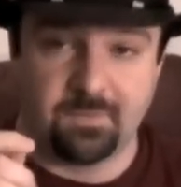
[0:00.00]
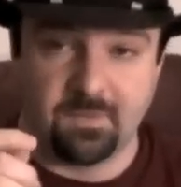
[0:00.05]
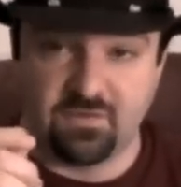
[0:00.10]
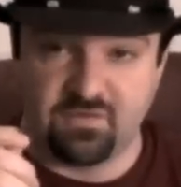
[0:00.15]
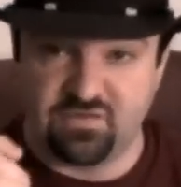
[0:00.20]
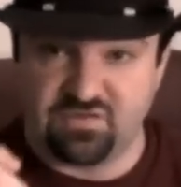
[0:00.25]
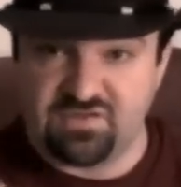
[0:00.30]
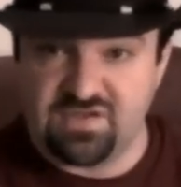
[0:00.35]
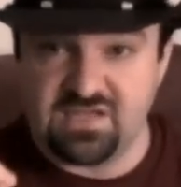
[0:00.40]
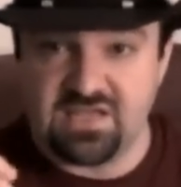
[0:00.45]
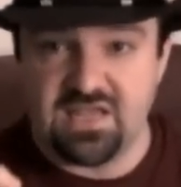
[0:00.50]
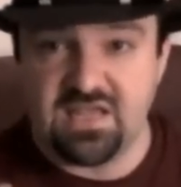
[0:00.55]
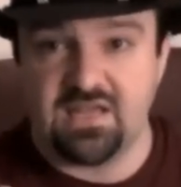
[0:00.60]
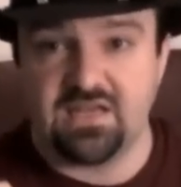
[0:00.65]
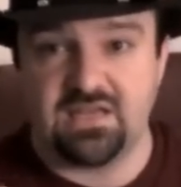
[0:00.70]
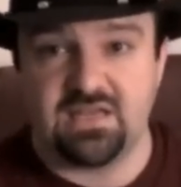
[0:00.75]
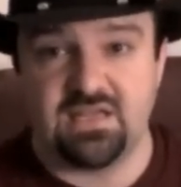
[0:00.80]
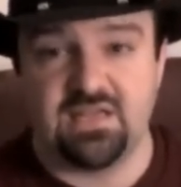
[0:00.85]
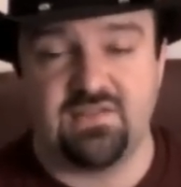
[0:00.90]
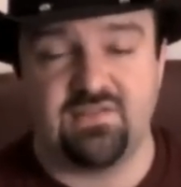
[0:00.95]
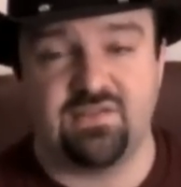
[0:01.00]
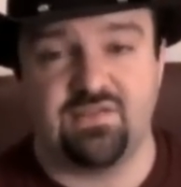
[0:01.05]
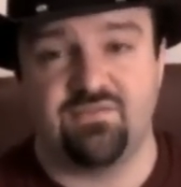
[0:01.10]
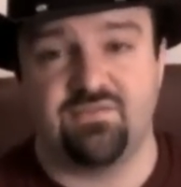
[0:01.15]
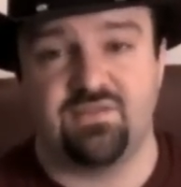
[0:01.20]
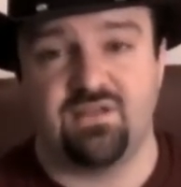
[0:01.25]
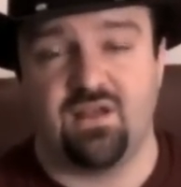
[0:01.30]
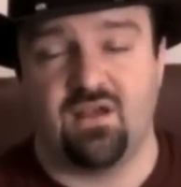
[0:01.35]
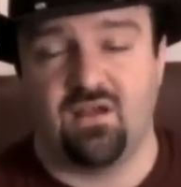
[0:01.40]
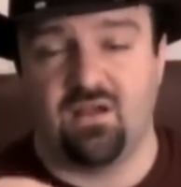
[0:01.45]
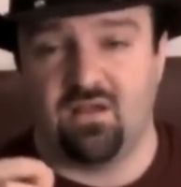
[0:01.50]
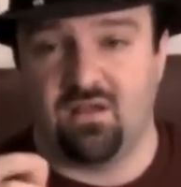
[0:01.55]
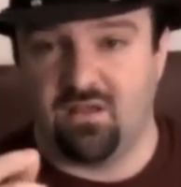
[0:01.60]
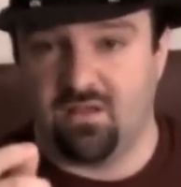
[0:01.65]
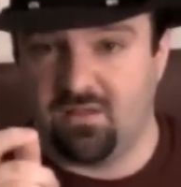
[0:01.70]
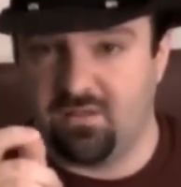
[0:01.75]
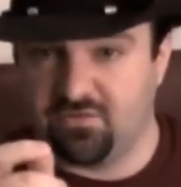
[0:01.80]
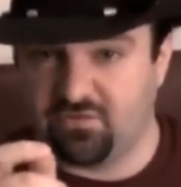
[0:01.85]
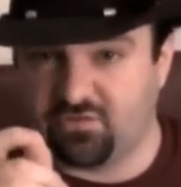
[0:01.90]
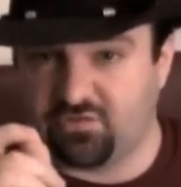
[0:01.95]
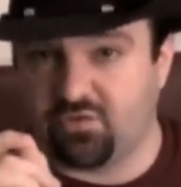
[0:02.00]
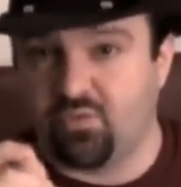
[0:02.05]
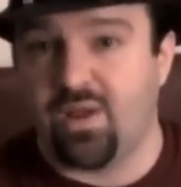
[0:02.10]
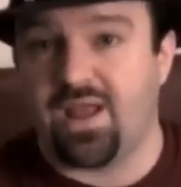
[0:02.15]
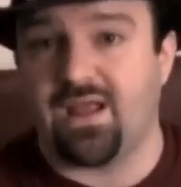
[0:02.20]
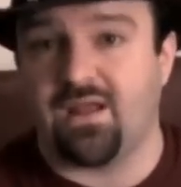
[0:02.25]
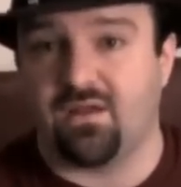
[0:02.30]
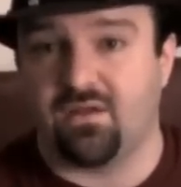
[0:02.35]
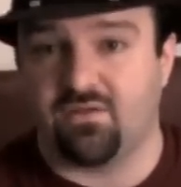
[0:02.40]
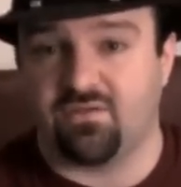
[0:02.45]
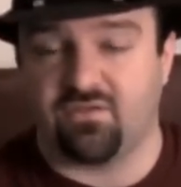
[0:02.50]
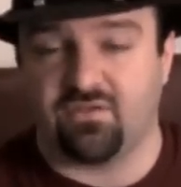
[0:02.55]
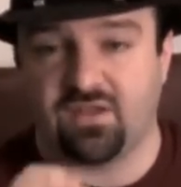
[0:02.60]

sticky adhesive uh, squares.